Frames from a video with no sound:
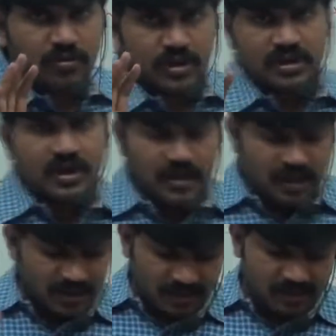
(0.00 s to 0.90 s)
have clear
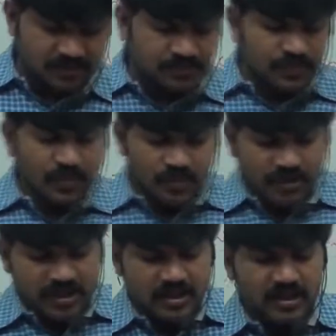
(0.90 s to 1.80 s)
clarity.
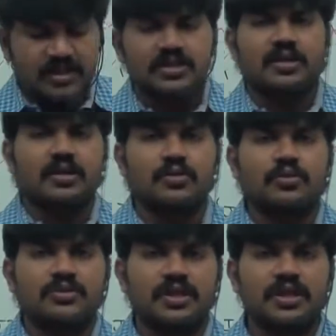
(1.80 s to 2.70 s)
What is the next
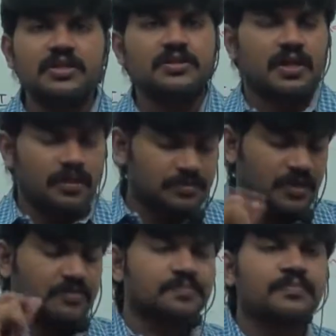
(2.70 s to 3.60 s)
conclusion is?
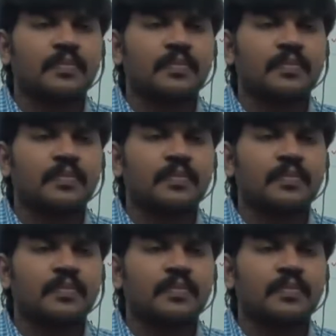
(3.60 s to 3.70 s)
Observe.